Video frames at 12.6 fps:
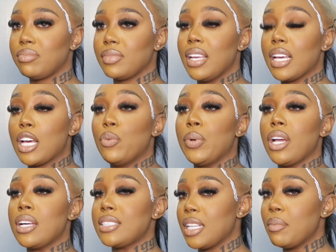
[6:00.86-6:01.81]
Period. Like, when
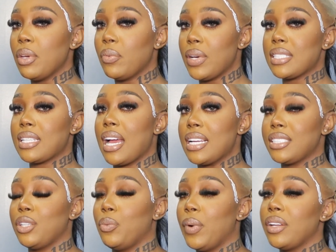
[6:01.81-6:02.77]
y'all send me wigs, I
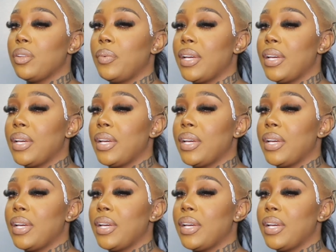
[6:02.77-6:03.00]
actually wear